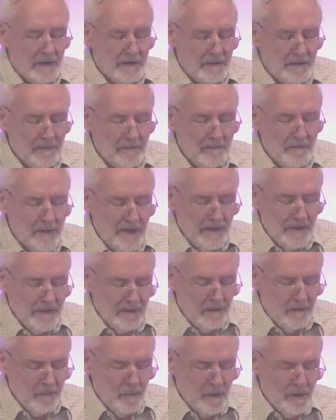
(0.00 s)
may the
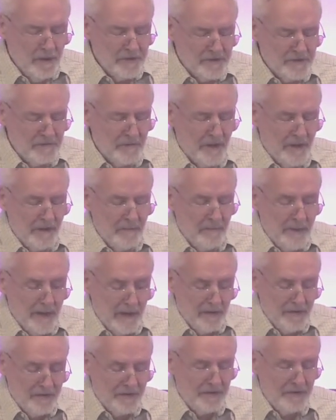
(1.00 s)
words of my mouth
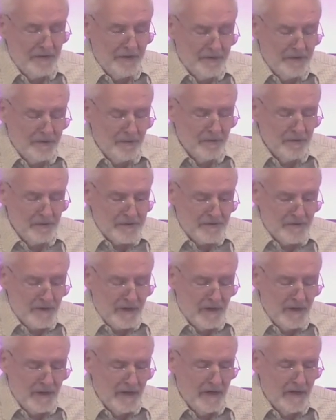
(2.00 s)
and the thoughts of our
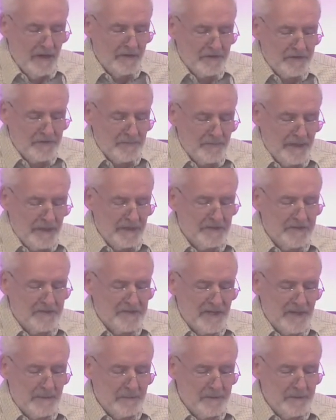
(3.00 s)
hearts be
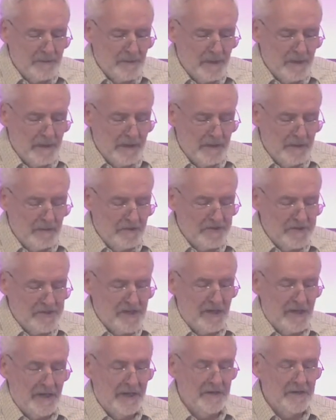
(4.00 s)
acceptable in your
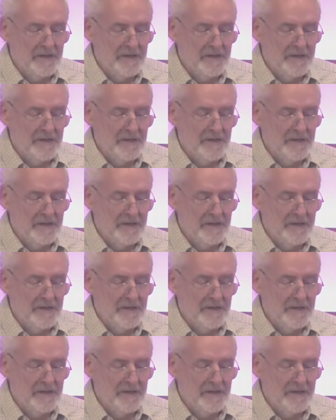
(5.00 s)
sight,